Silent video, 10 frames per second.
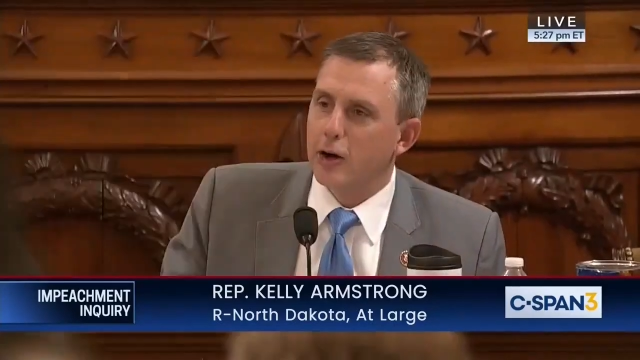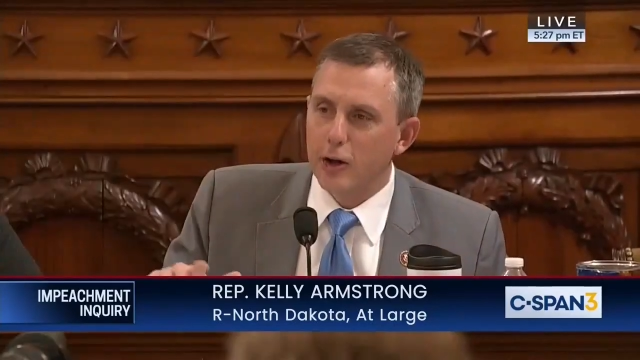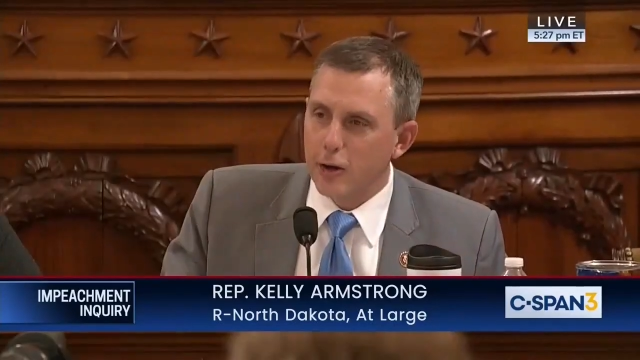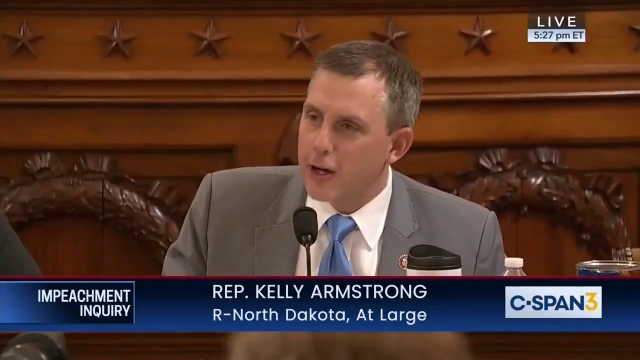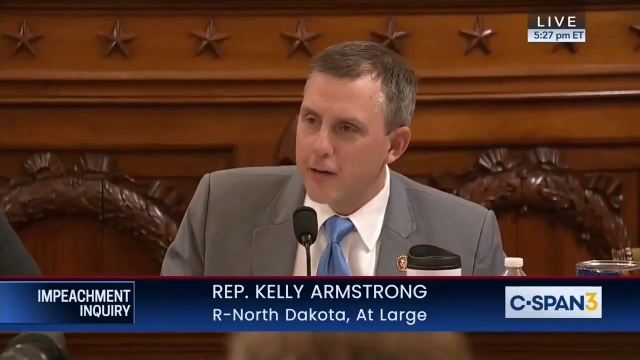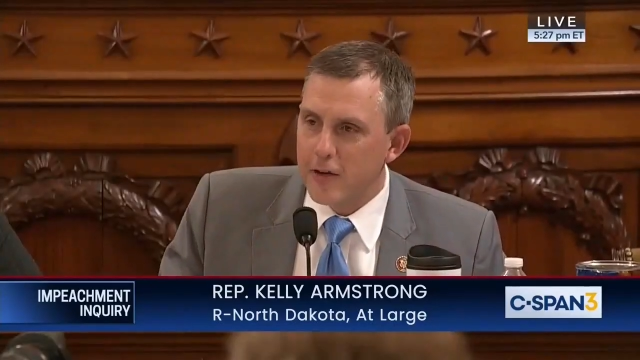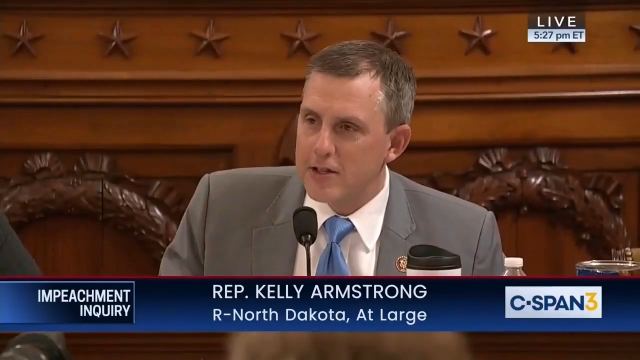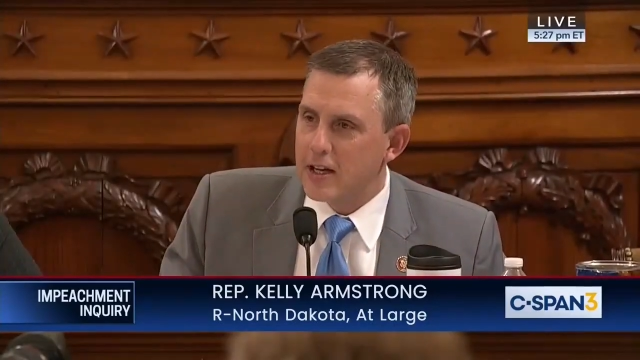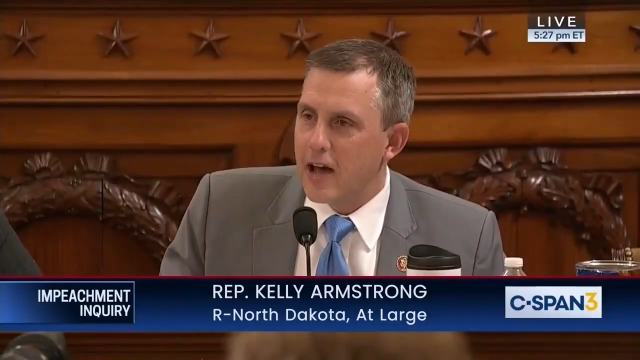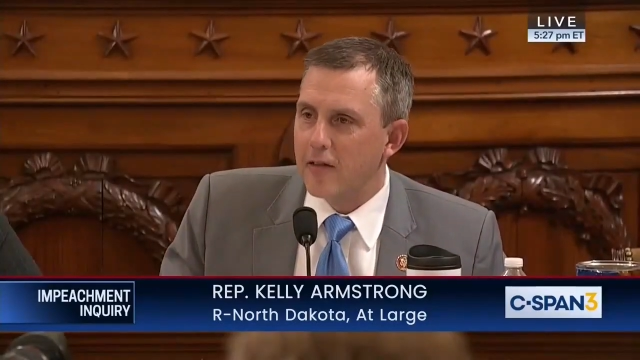clear and
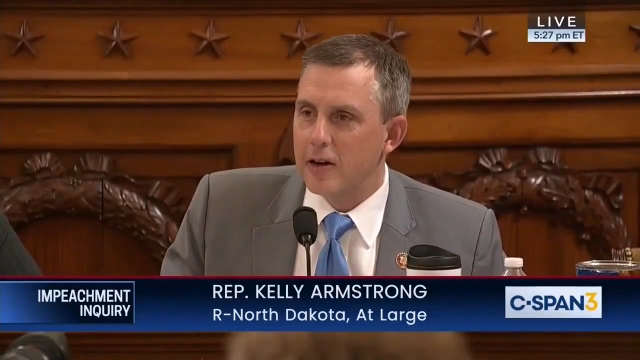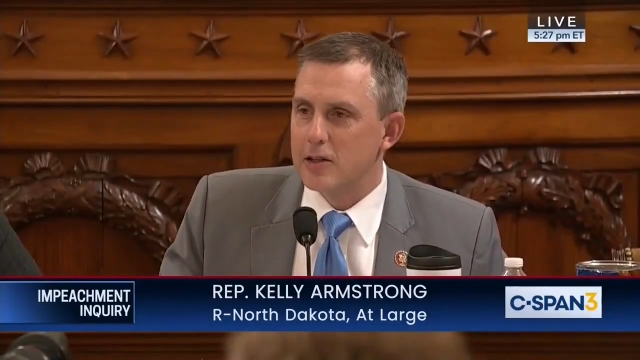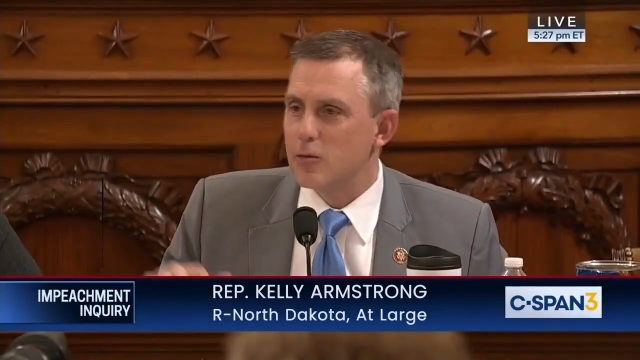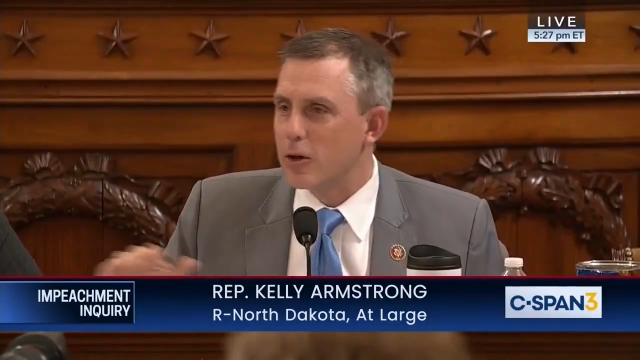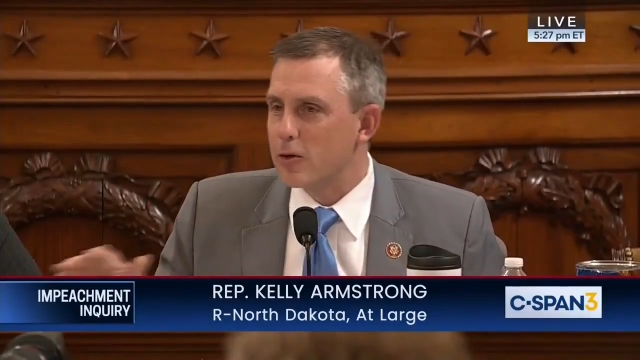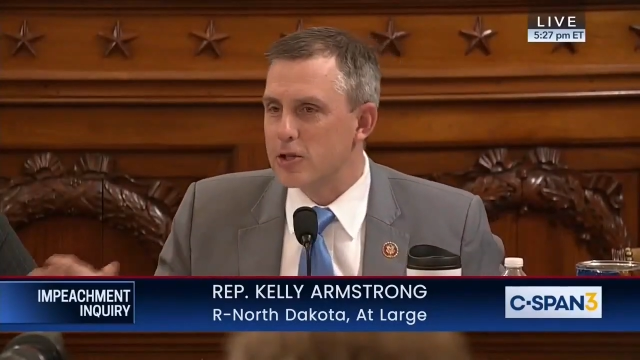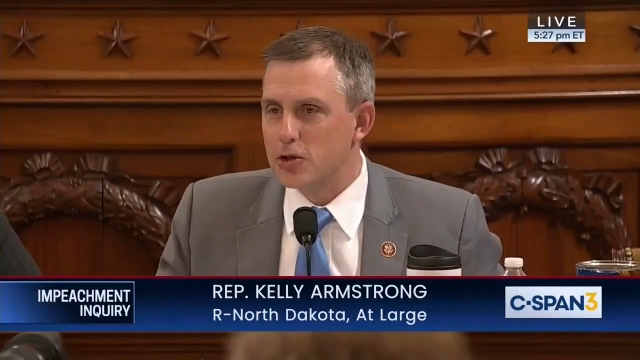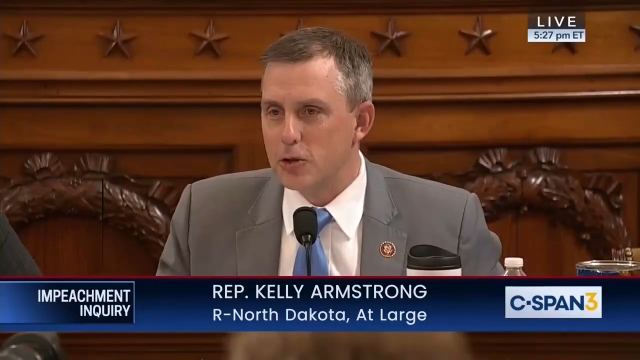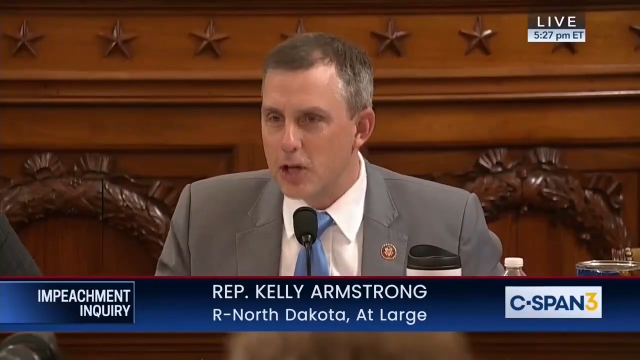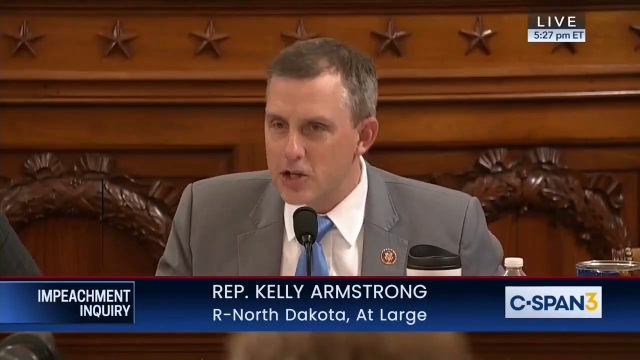convincing evidence, whether it's a
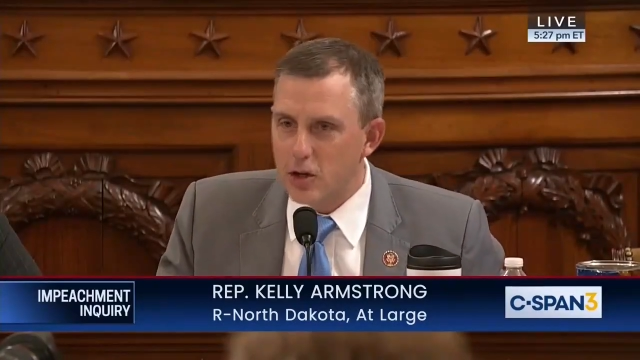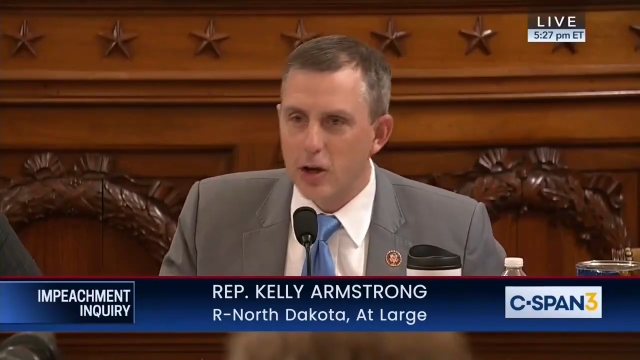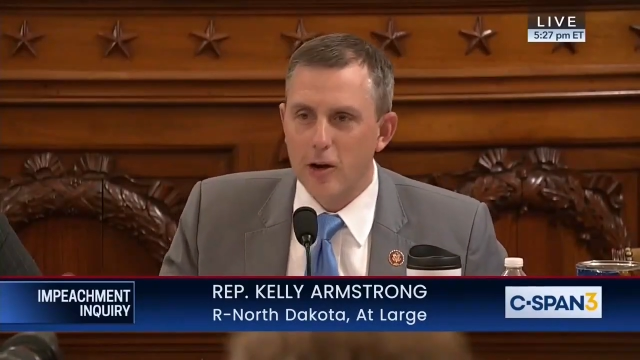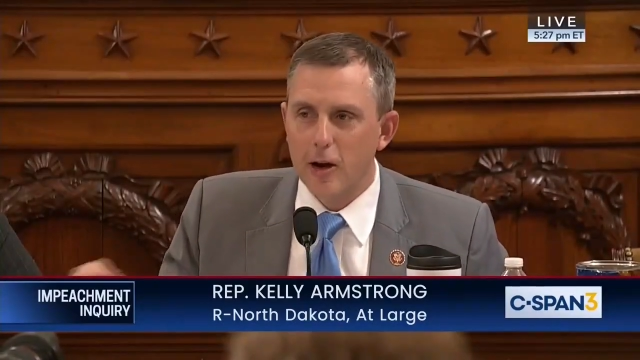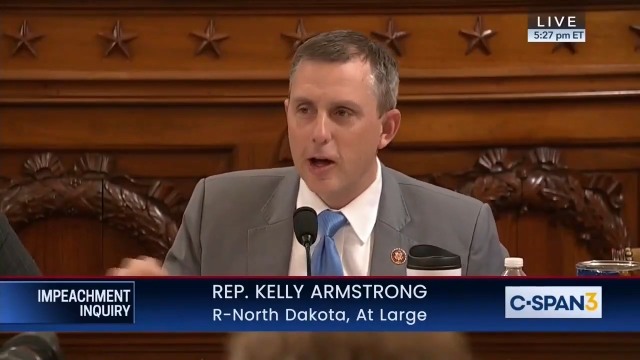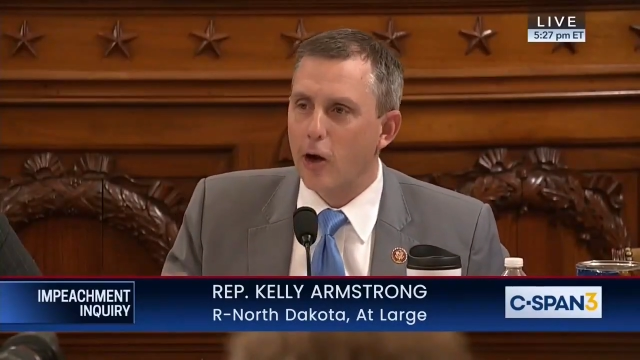judicial hearing,